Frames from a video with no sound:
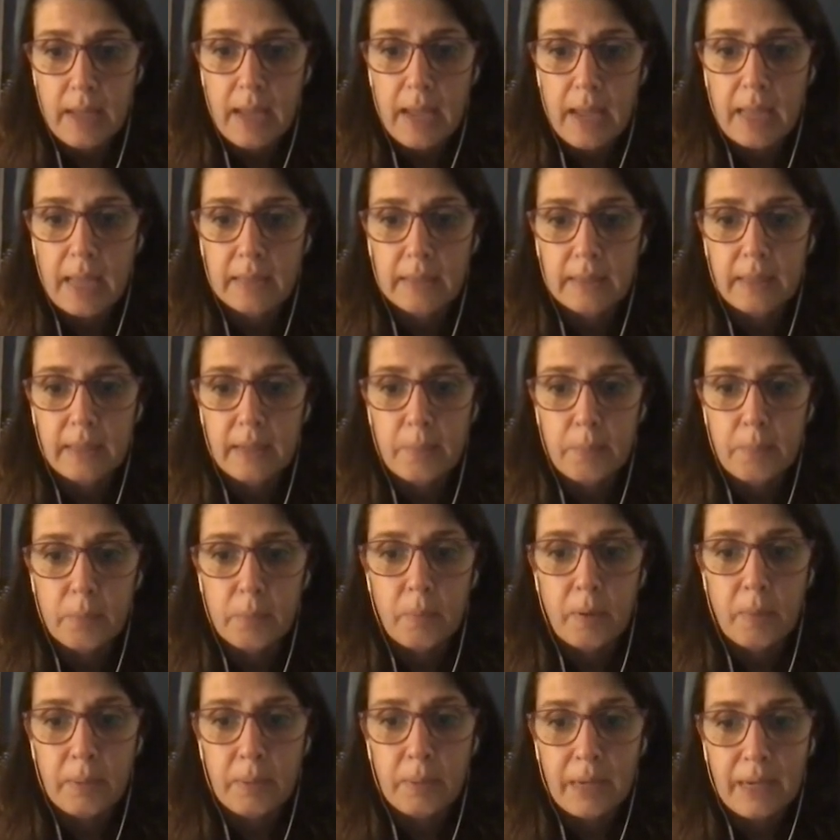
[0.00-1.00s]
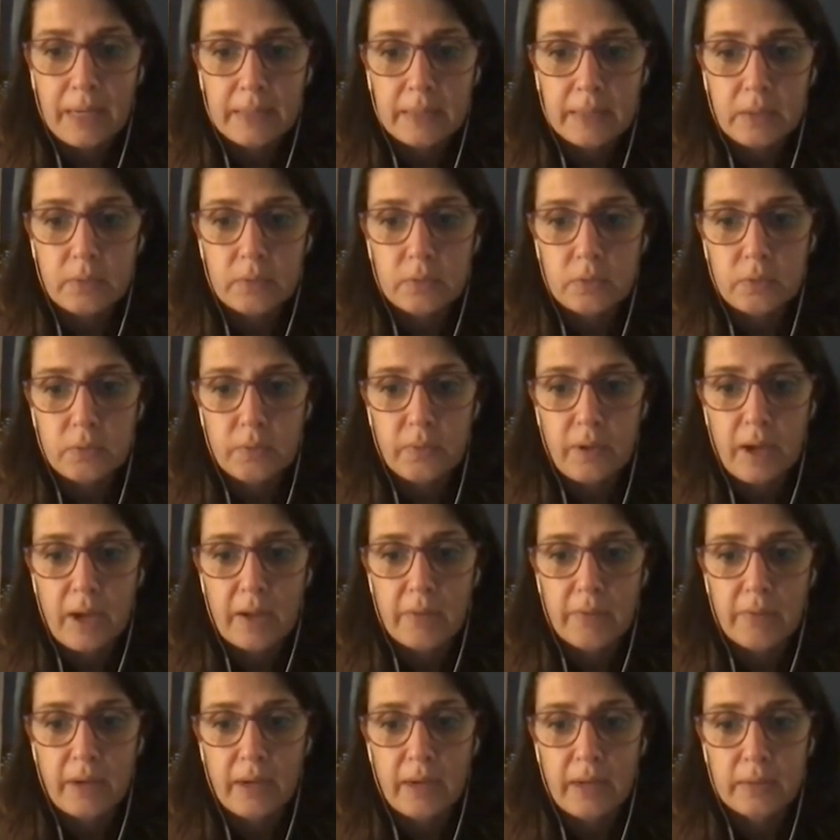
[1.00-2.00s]
and the probability of
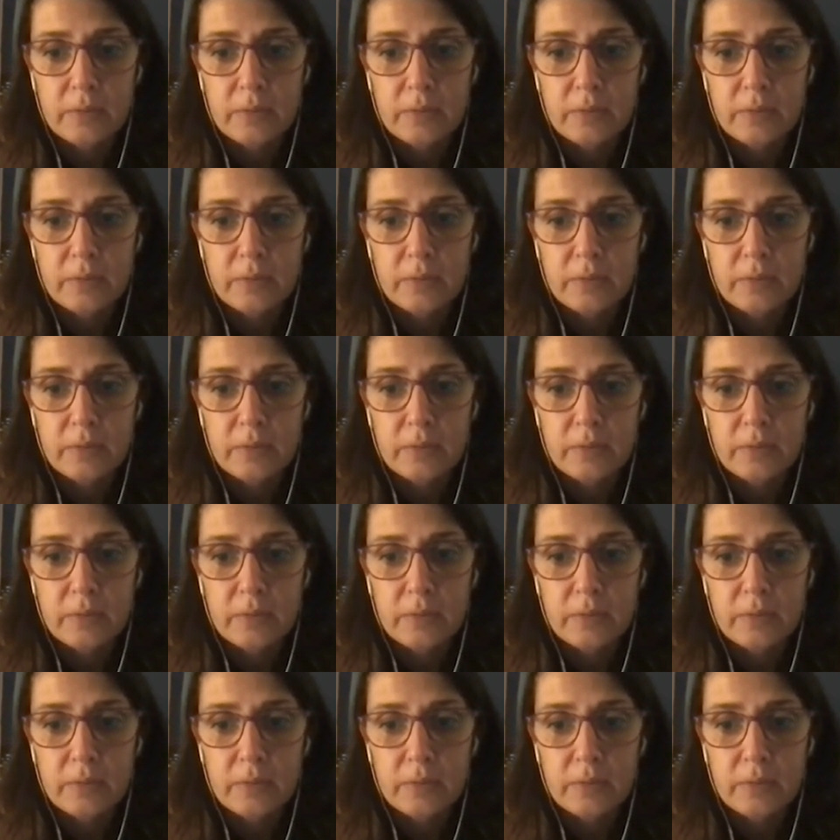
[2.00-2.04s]
survival